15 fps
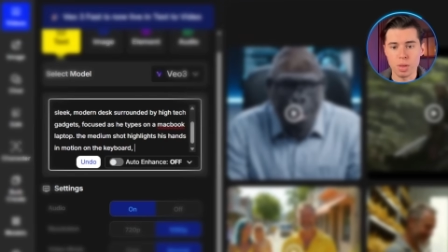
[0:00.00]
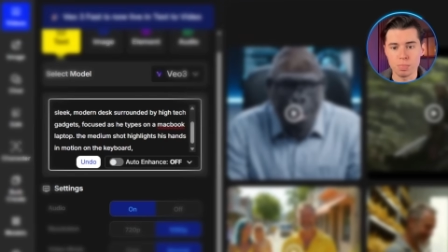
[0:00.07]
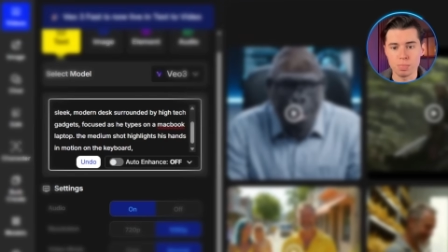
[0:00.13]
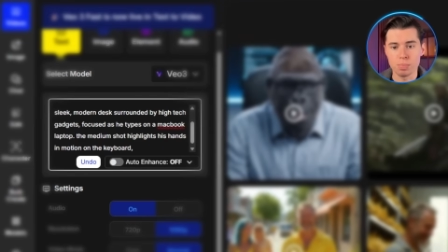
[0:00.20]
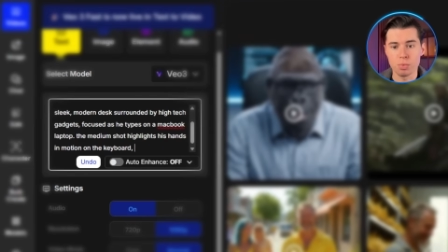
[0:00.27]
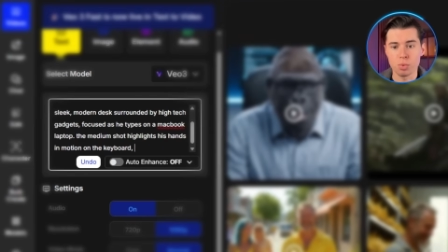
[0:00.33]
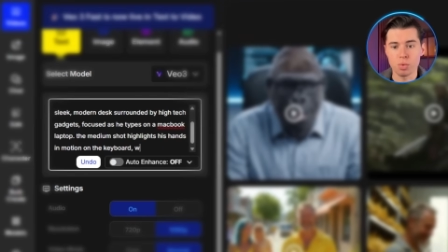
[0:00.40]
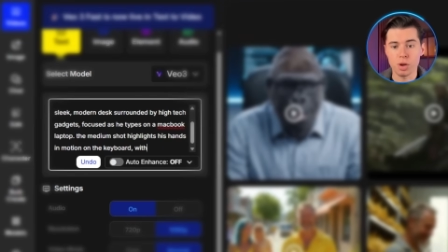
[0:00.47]
with
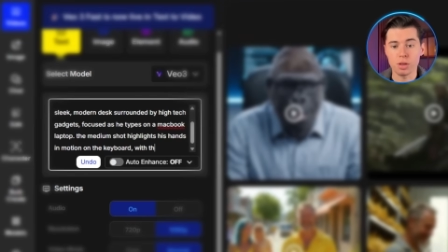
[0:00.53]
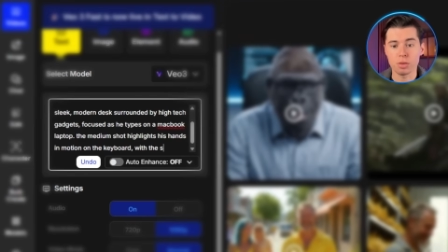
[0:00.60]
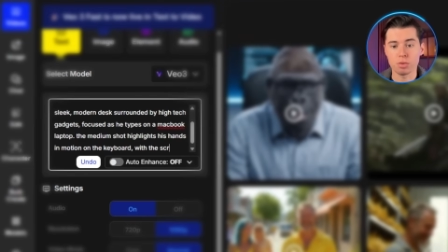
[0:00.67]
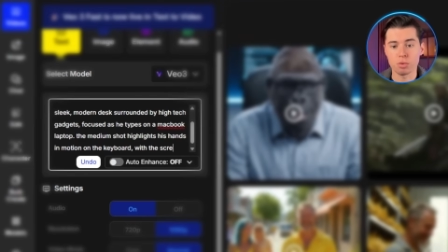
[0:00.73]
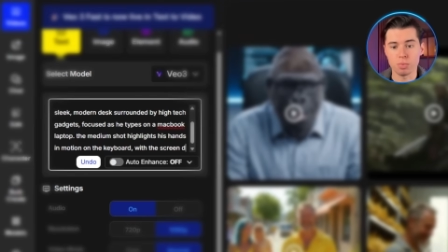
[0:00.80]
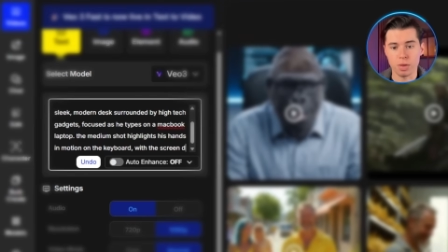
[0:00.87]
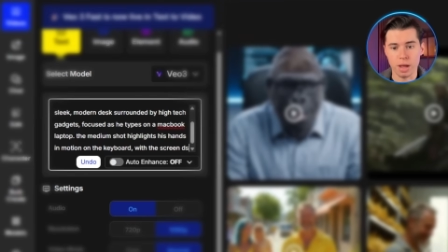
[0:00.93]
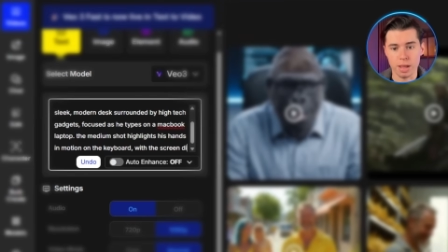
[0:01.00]
the screen
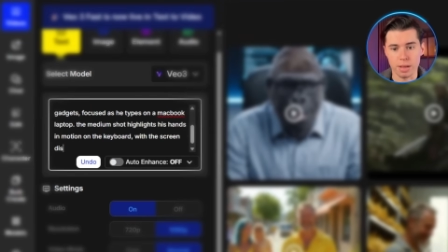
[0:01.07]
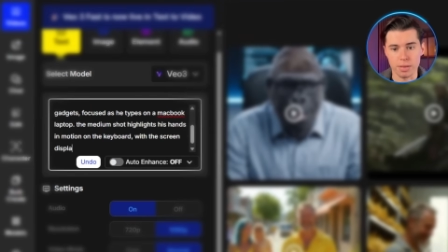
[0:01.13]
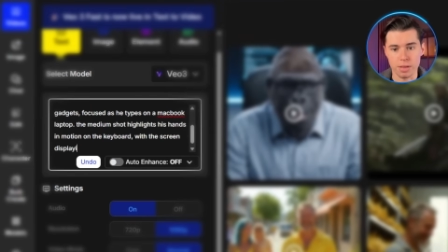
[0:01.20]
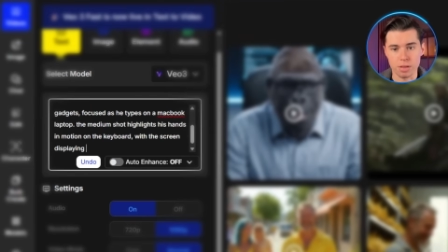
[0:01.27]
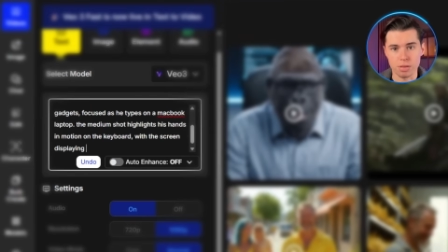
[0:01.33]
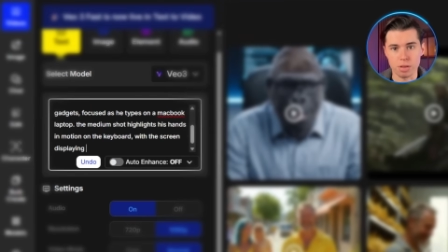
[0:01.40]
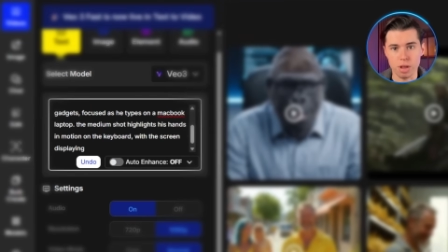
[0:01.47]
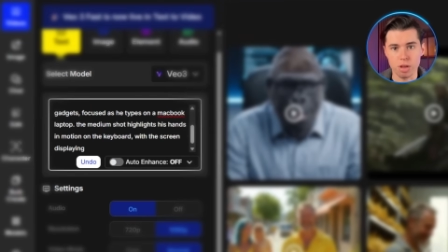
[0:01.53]
displaying
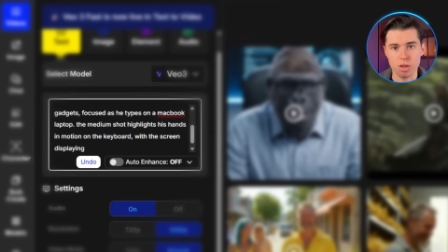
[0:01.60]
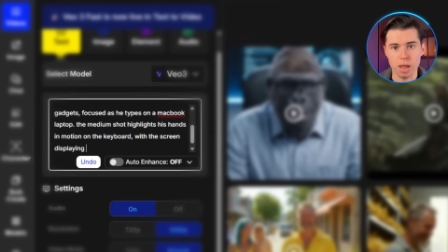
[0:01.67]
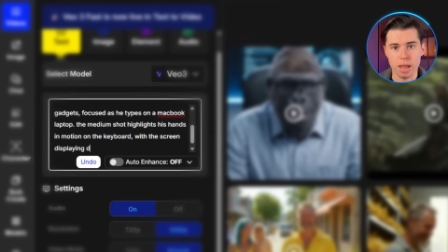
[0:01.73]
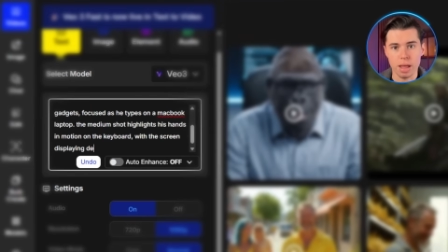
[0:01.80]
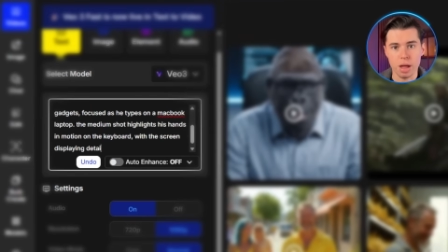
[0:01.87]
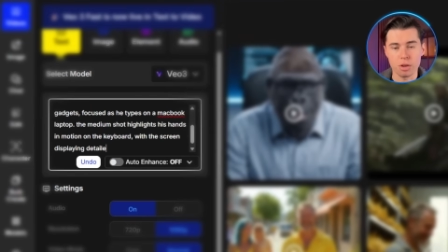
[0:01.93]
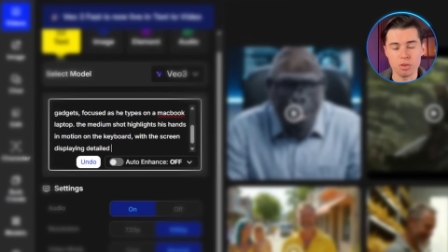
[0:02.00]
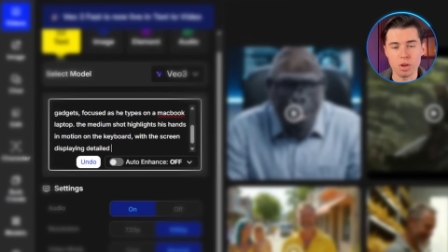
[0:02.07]
detailed
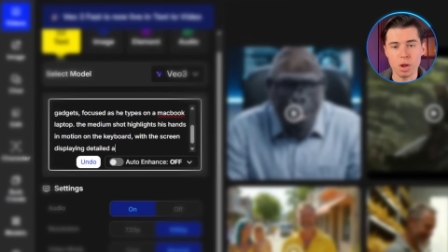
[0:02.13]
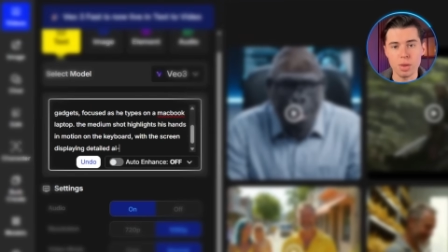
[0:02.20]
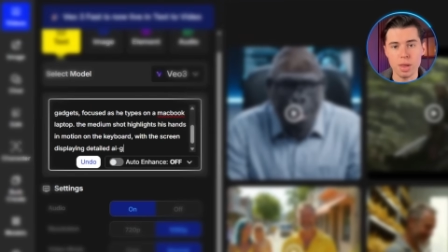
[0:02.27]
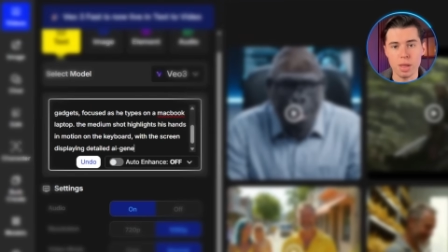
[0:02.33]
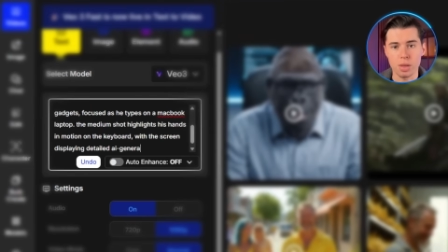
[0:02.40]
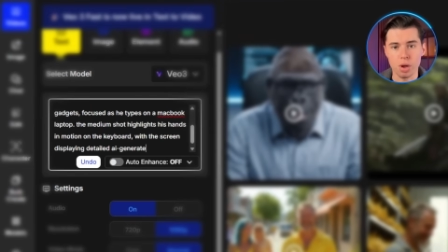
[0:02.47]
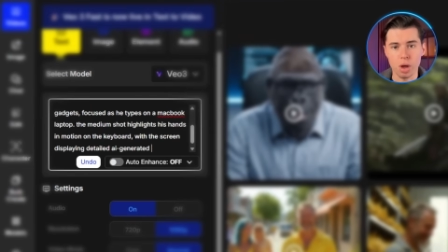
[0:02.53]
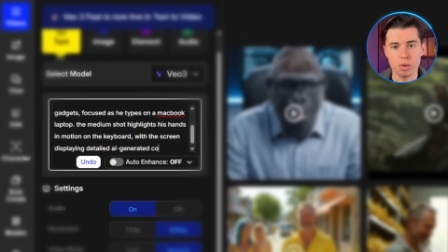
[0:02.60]
A
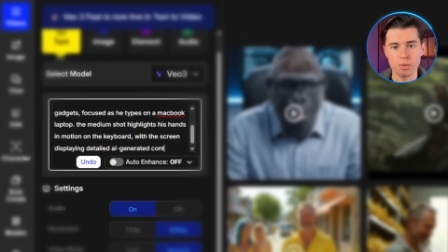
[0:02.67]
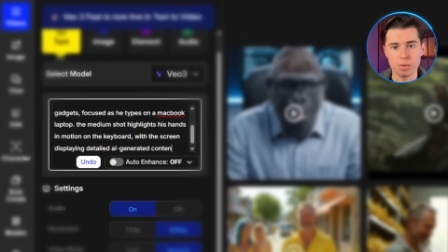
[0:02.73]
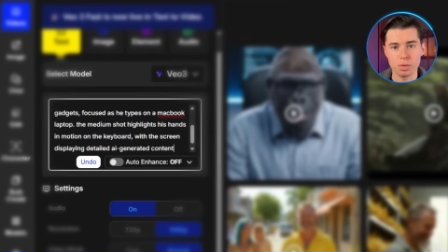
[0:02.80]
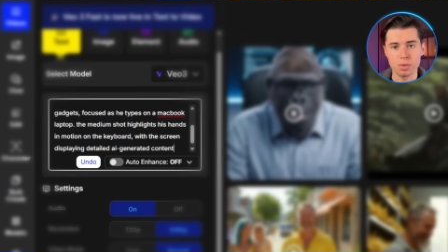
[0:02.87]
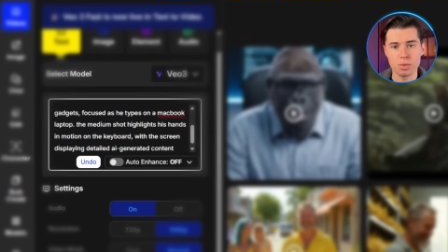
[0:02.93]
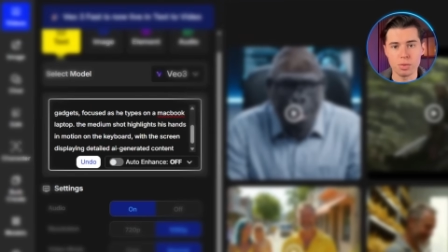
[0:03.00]
I-generated content.